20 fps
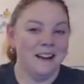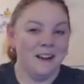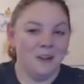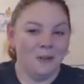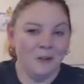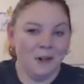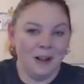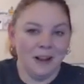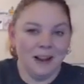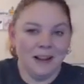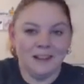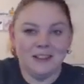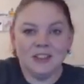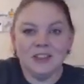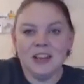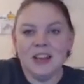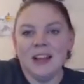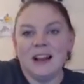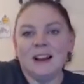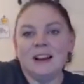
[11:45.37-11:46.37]
Well, let's
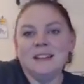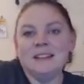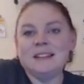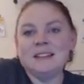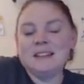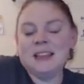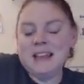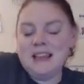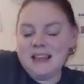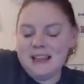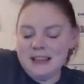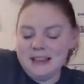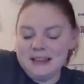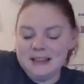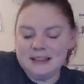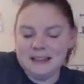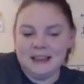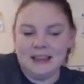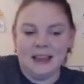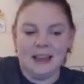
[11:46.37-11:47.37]
check. Let's seek it
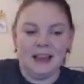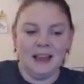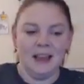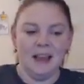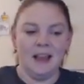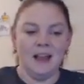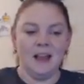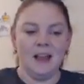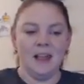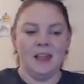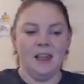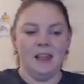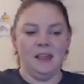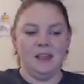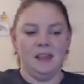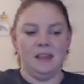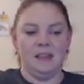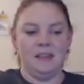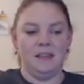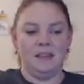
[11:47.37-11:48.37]
and see.
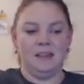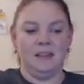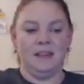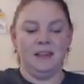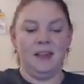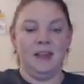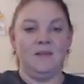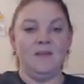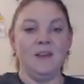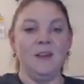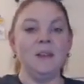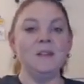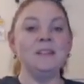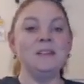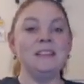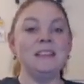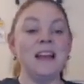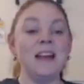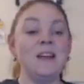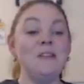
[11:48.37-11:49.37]
If
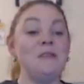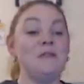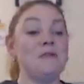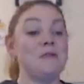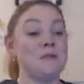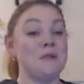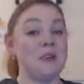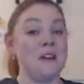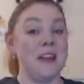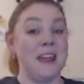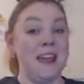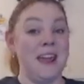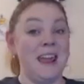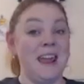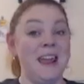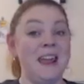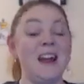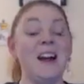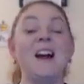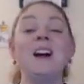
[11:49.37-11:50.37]
you said
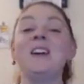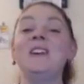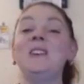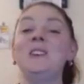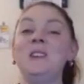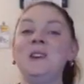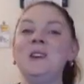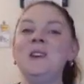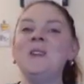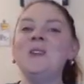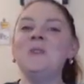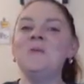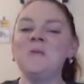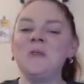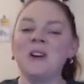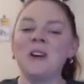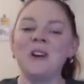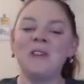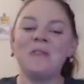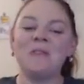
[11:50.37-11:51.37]
3, you
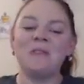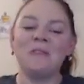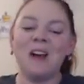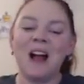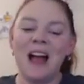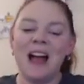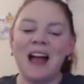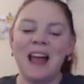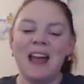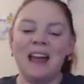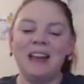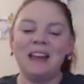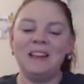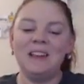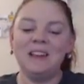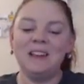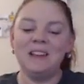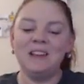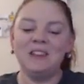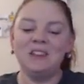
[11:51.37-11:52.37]
were right.
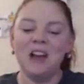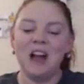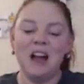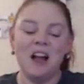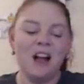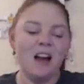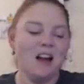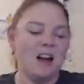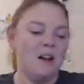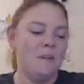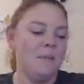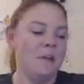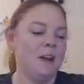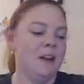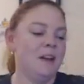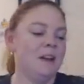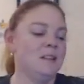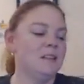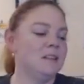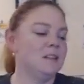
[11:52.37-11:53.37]
Good job.
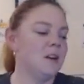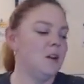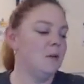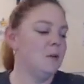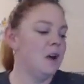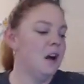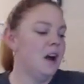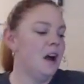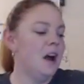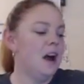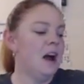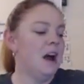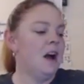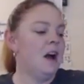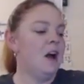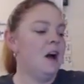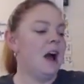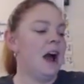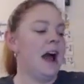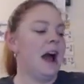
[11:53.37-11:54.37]
So
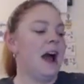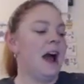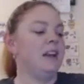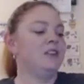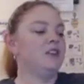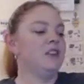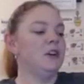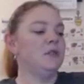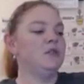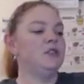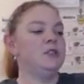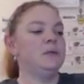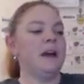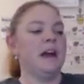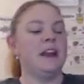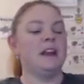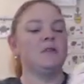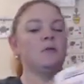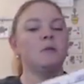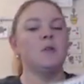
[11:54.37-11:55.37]
I showed you
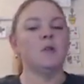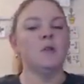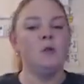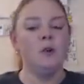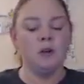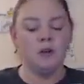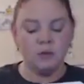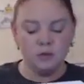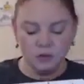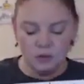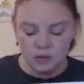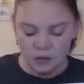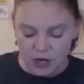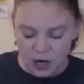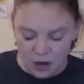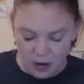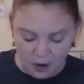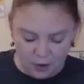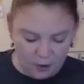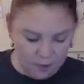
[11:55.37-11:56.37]
how to record your
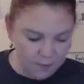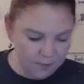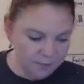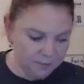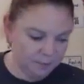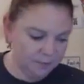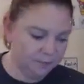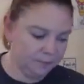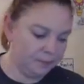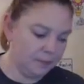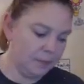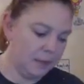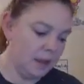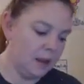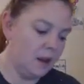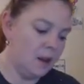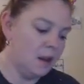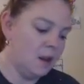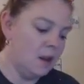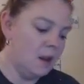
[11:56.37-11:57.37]
show.
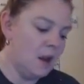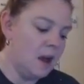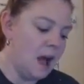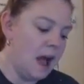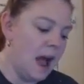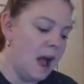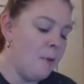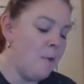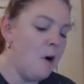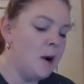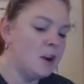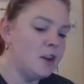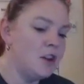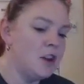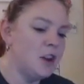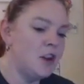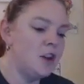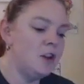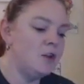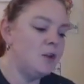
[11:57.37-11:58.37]
I want
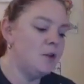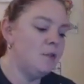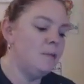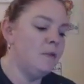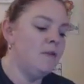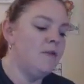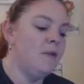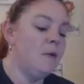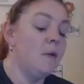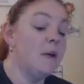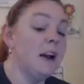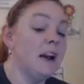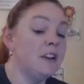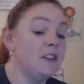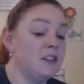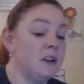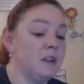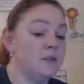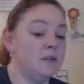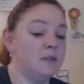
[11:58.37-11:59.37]
you, before I
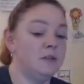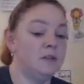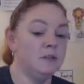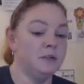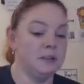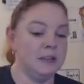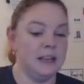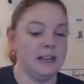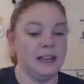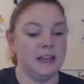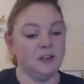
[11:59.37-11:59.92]
showed you your seek, I